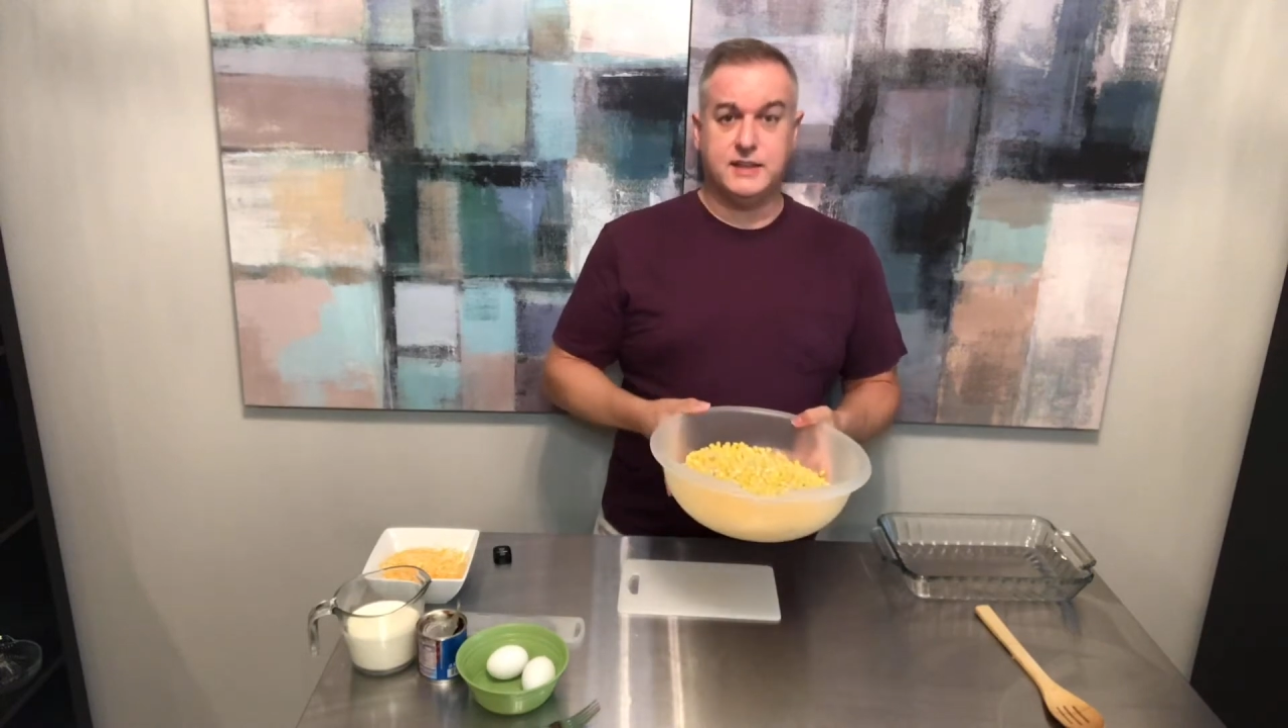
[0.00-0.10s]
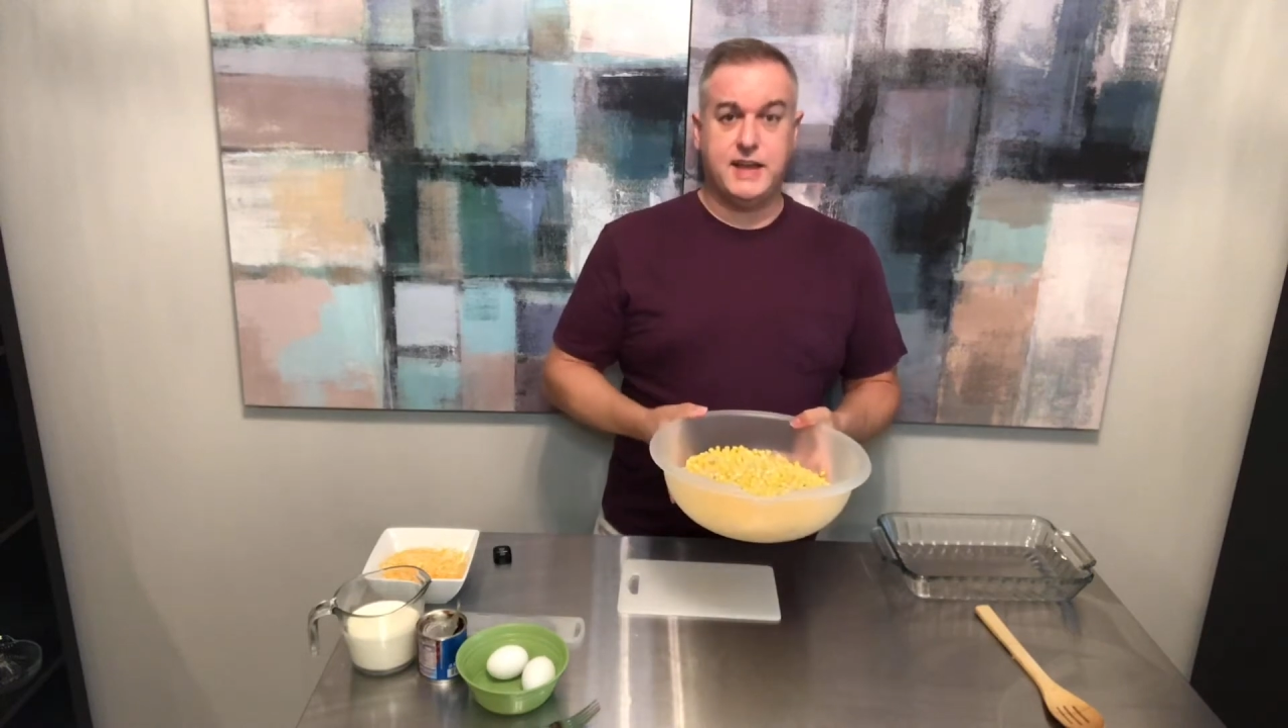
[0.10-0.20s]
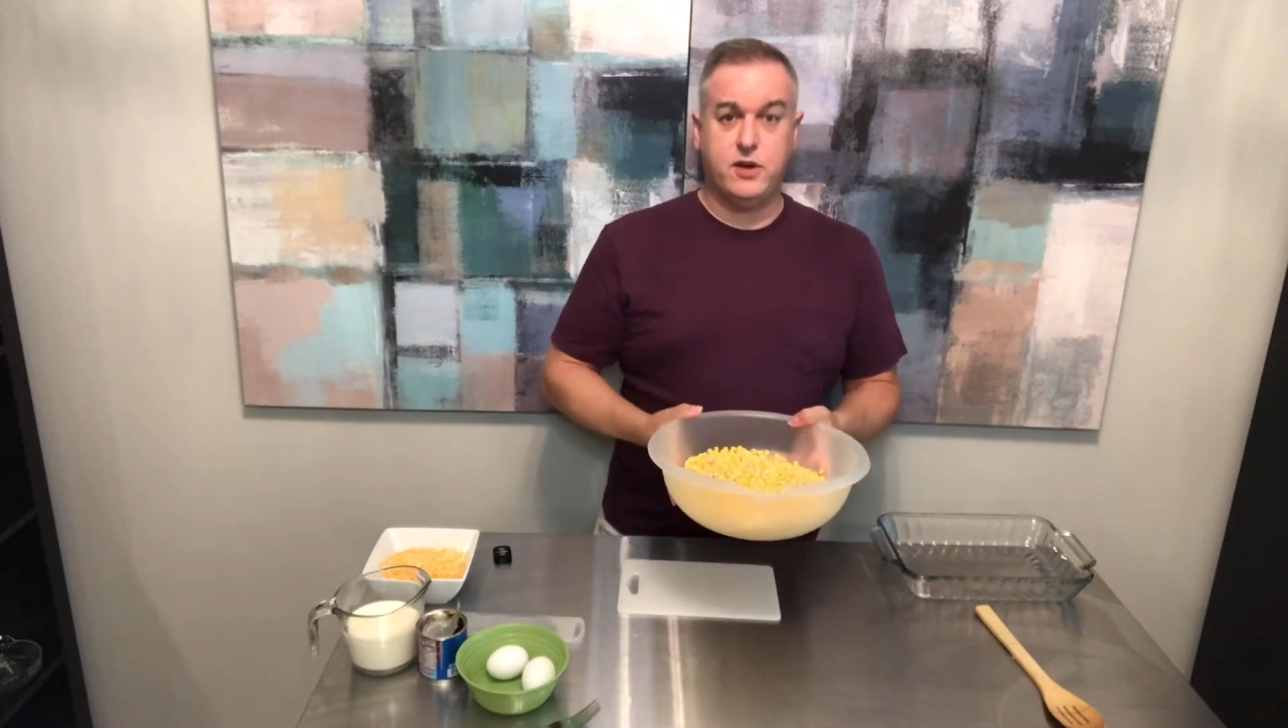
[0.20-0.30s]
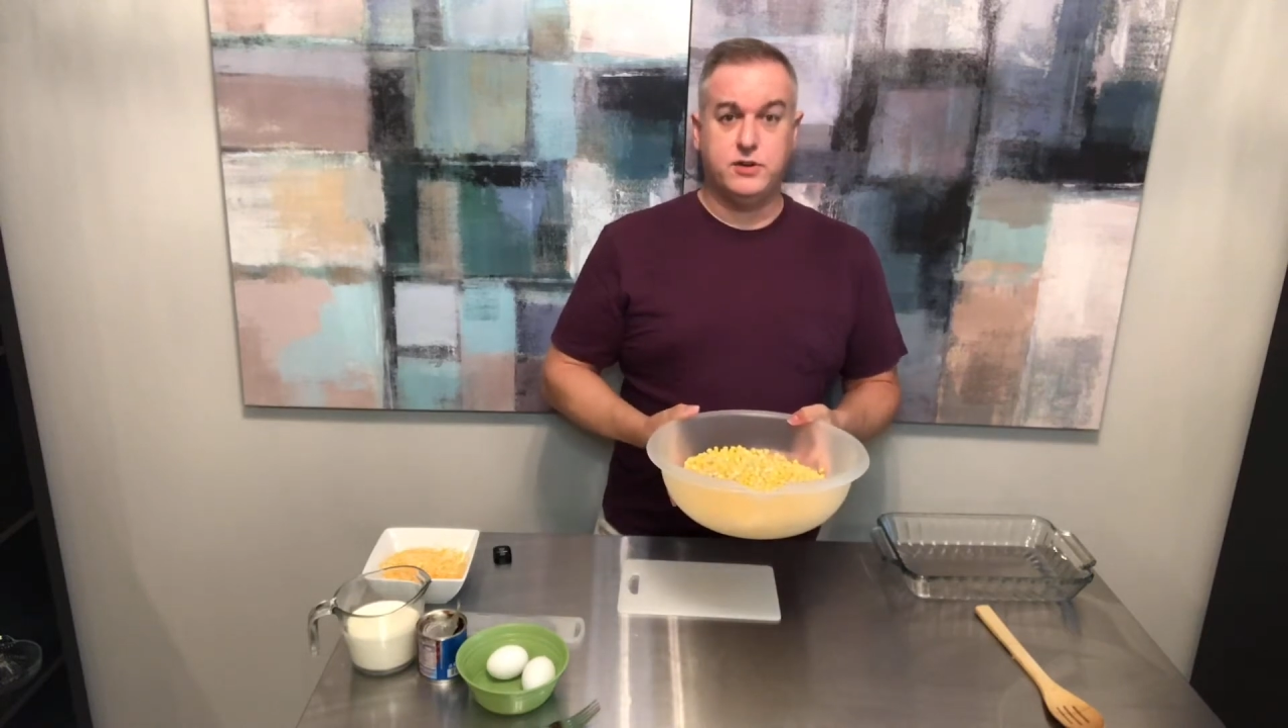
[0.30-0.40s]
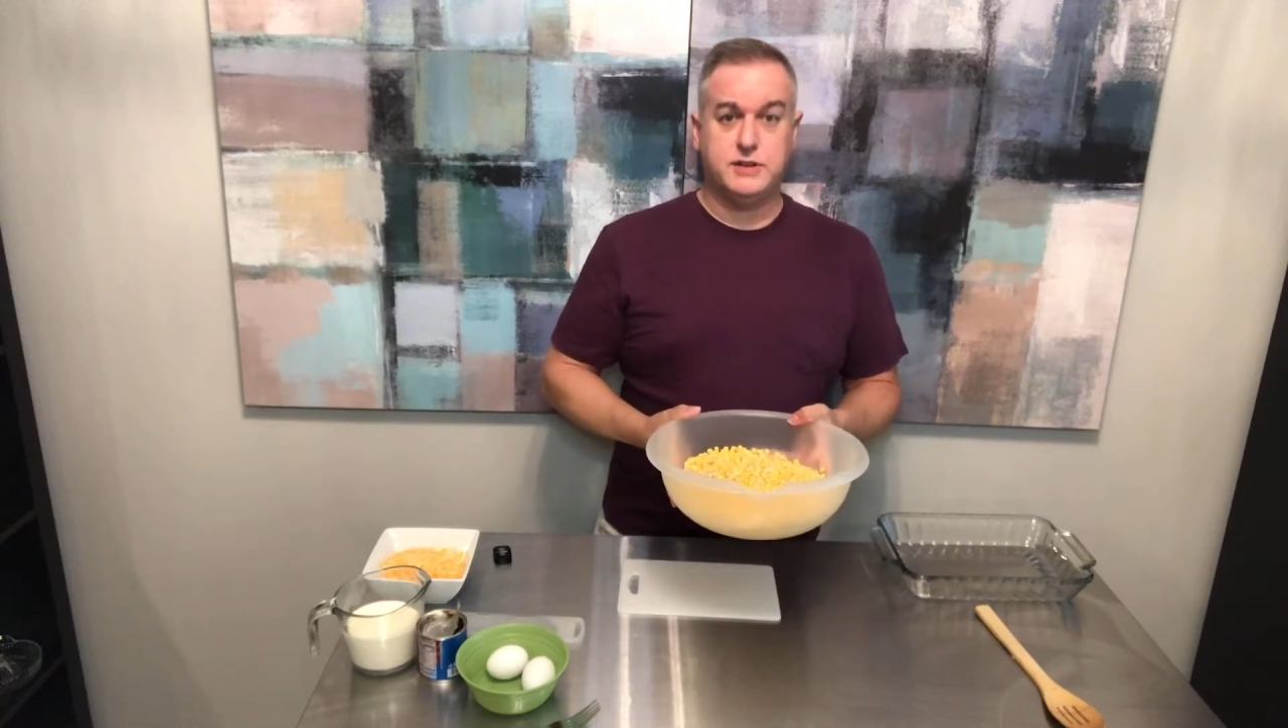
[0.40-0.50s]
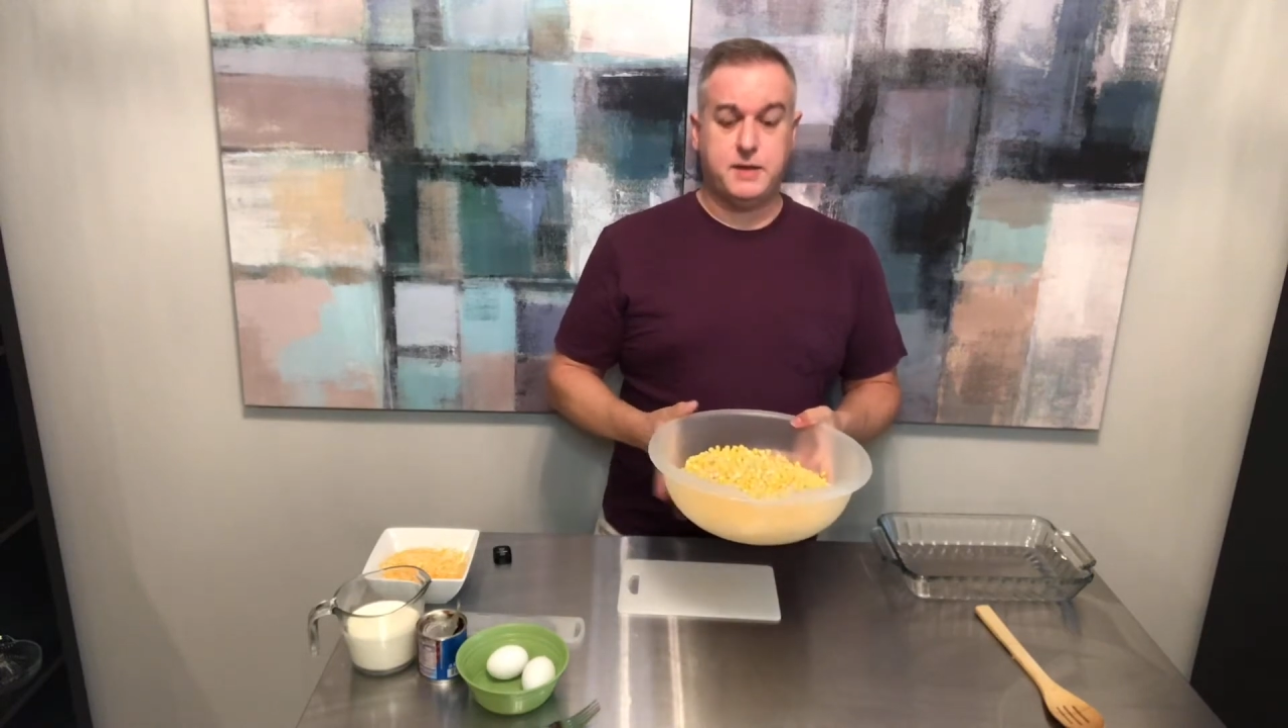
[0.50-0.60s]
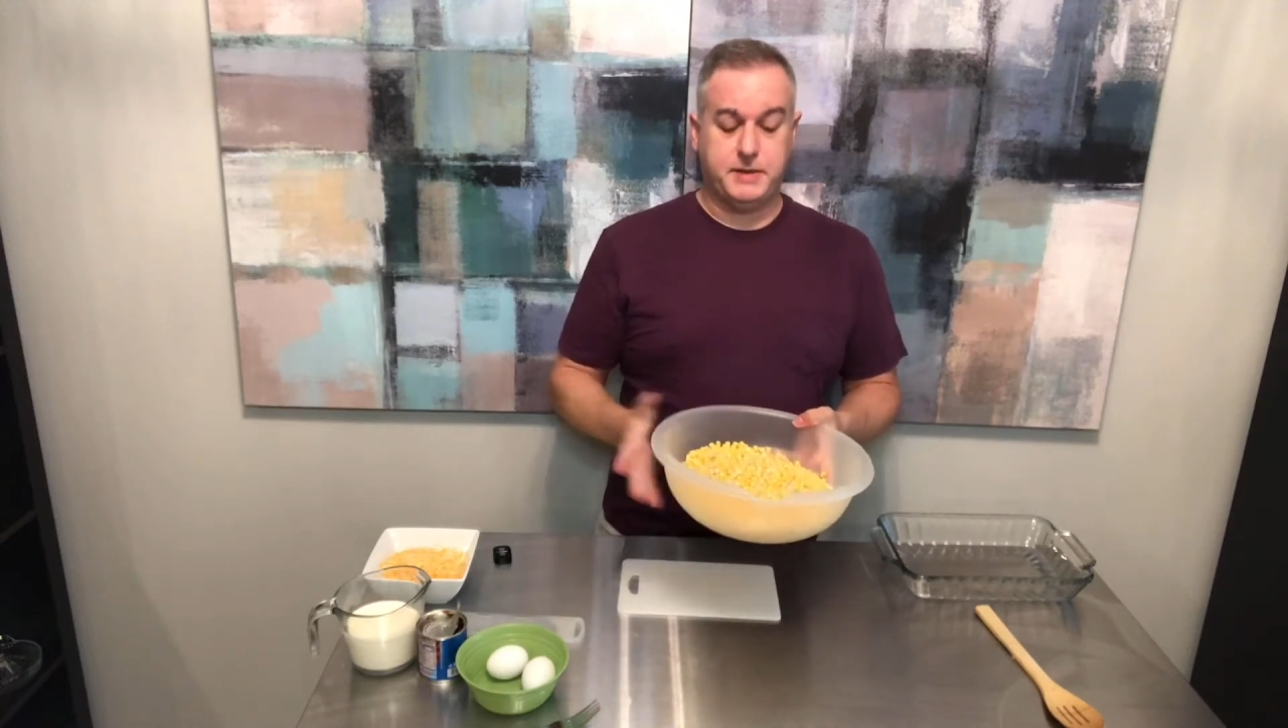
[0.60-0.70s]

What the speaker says: countertop